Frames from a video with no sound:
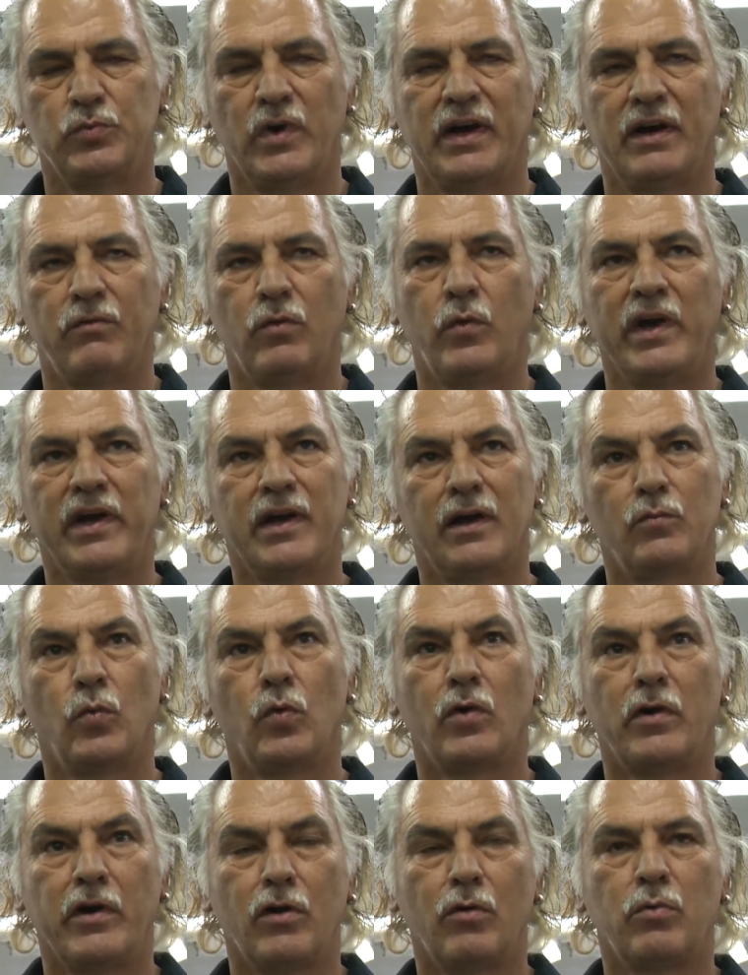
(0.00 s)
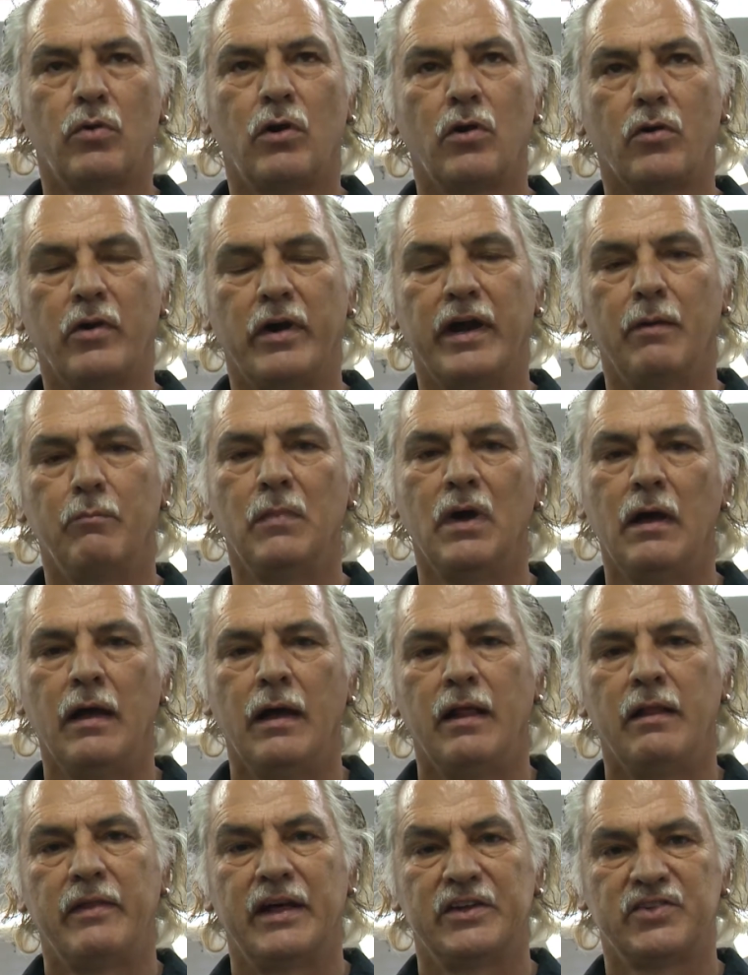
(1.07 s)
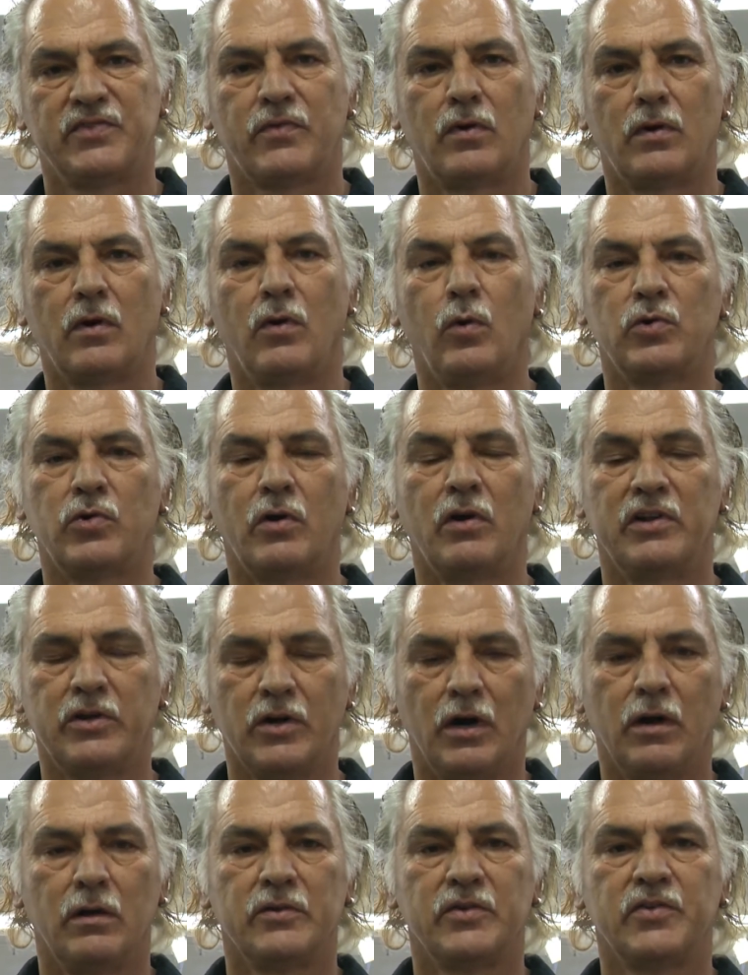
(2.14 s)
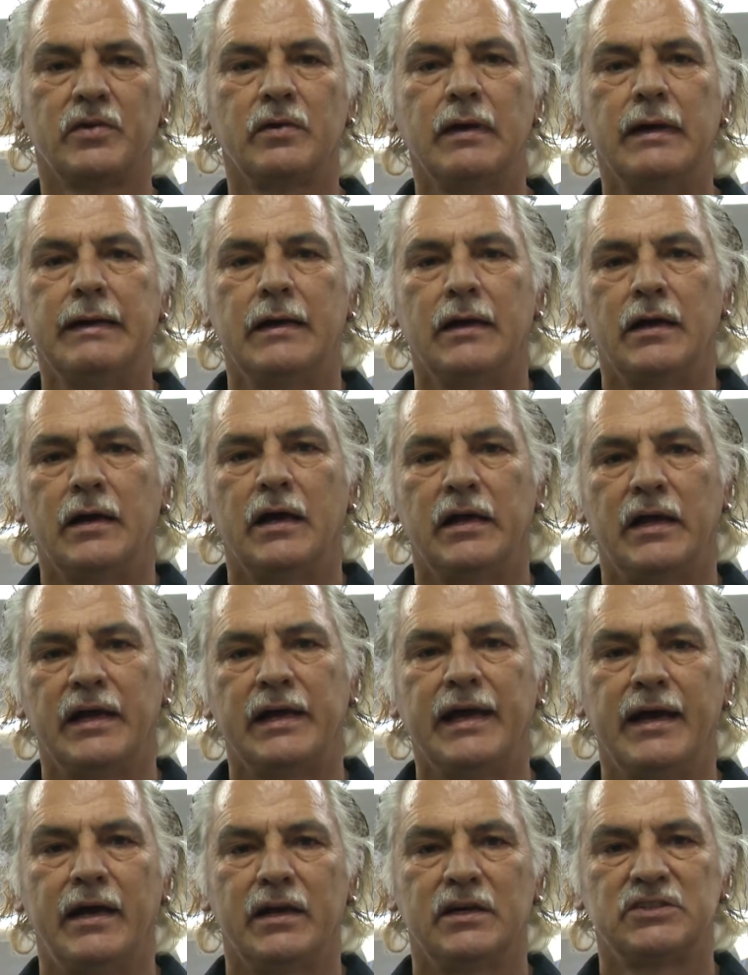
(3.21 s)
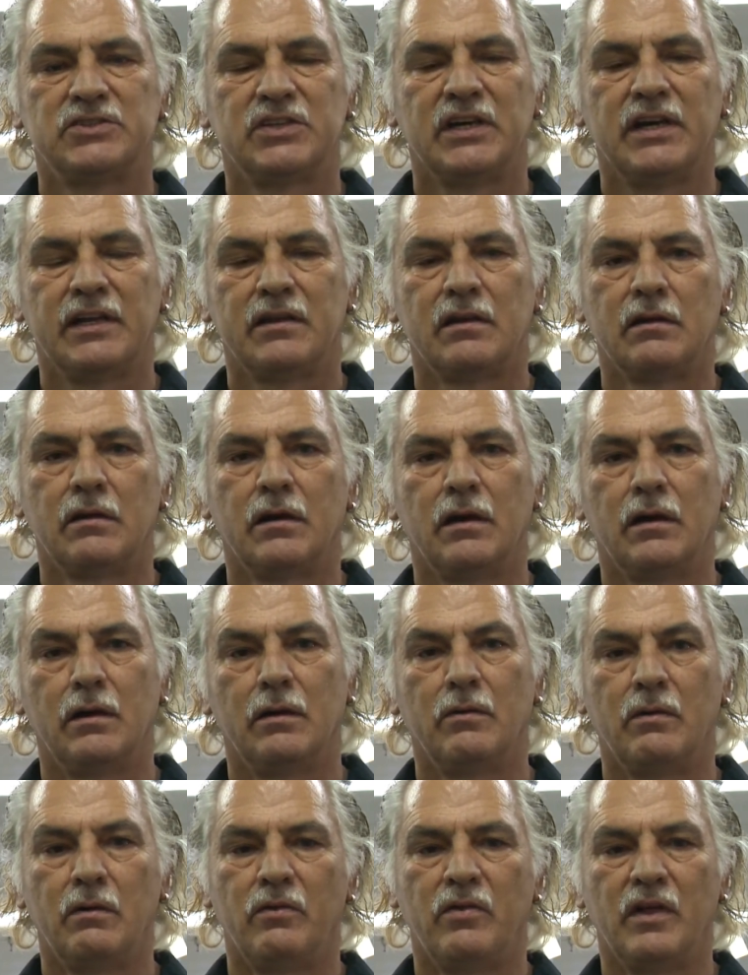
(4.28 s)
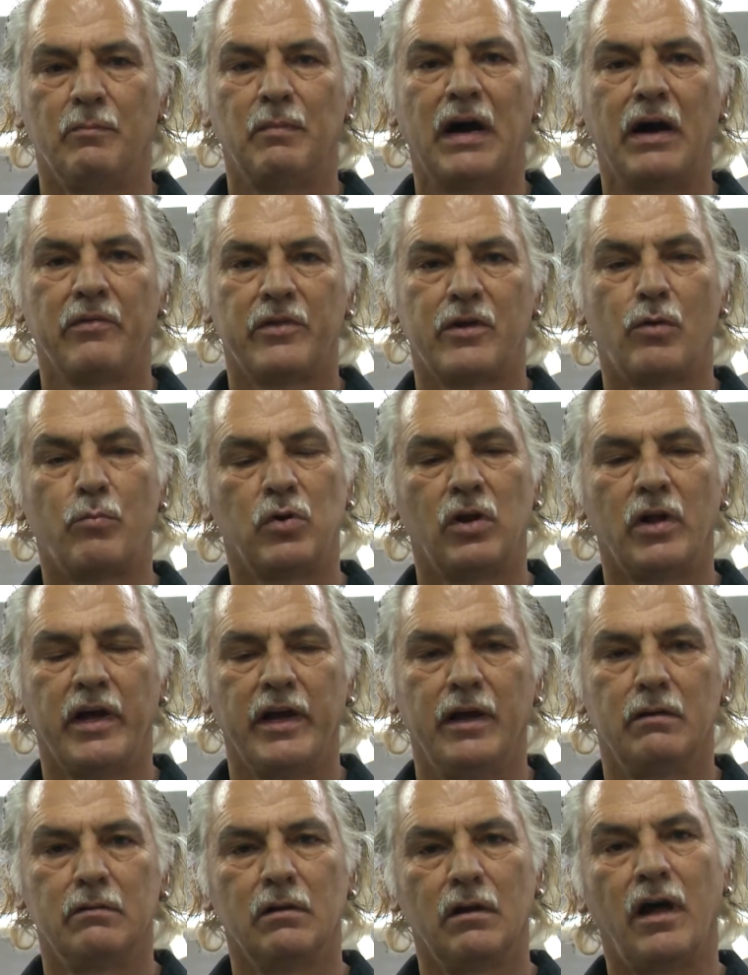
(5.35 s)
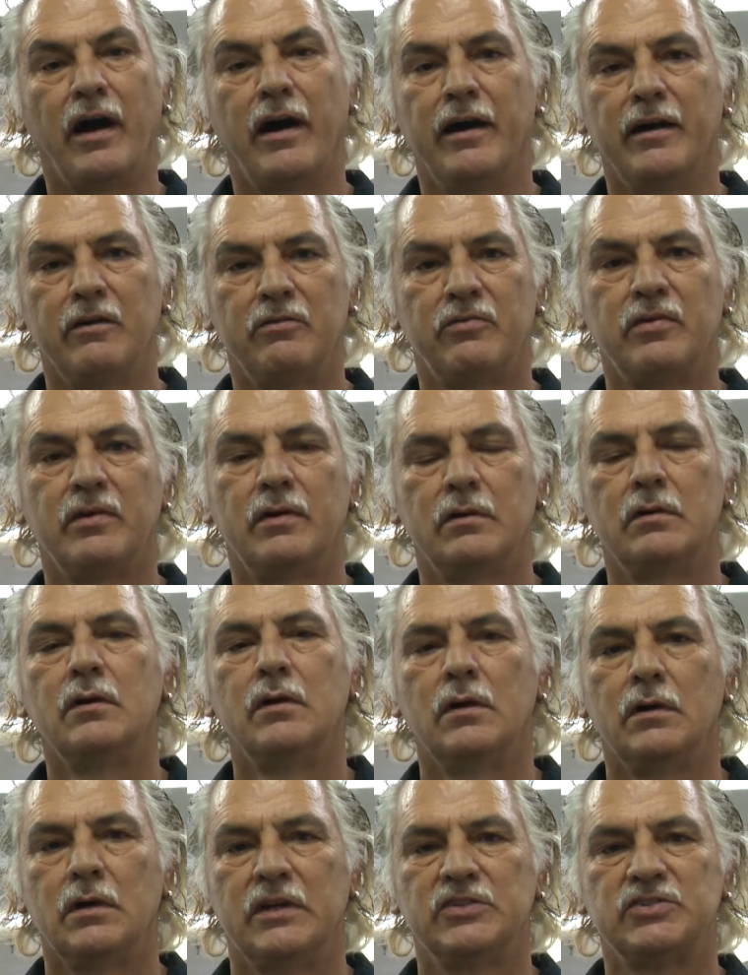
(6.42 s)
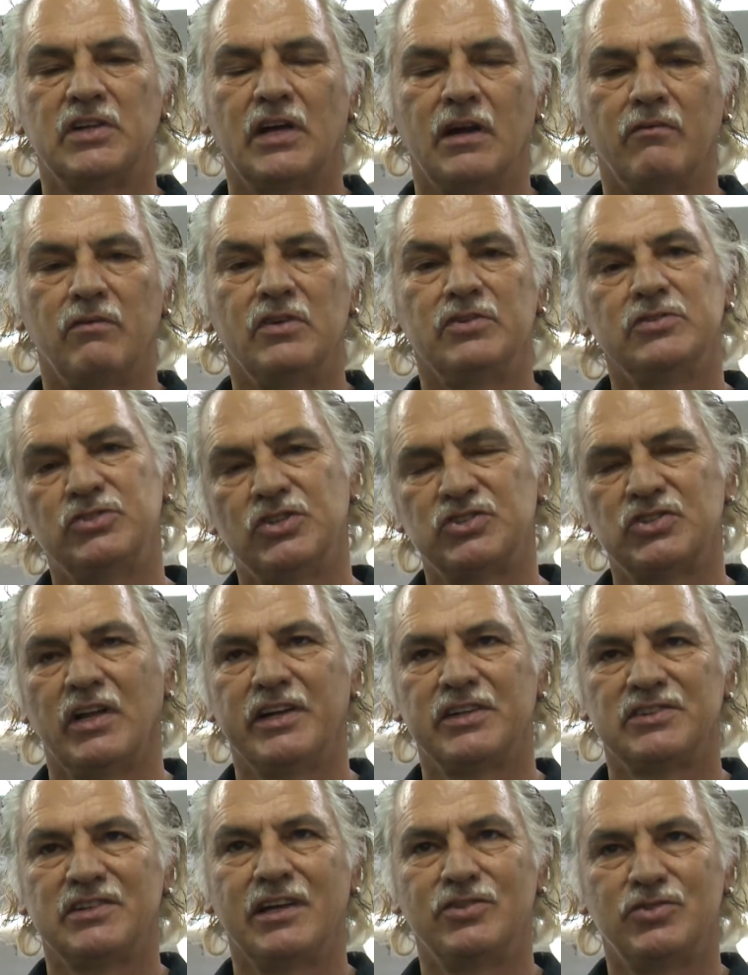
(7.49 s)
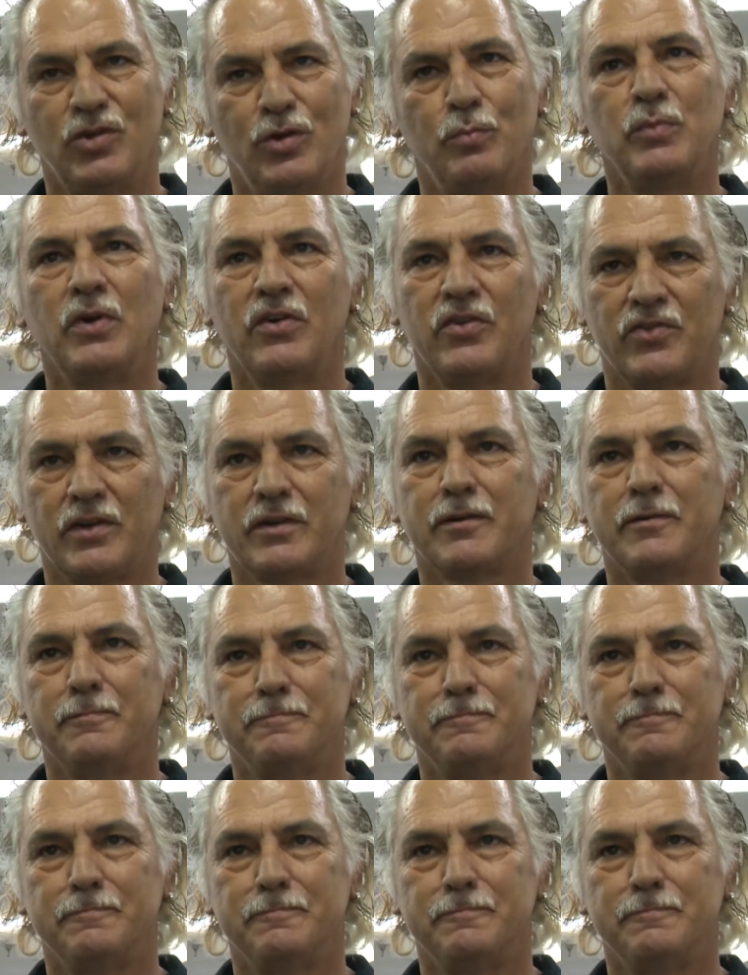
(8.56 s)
We have a Weekend Warrior program that's for older adults. And again, it's to get them out there playing live instead of just listening to the music.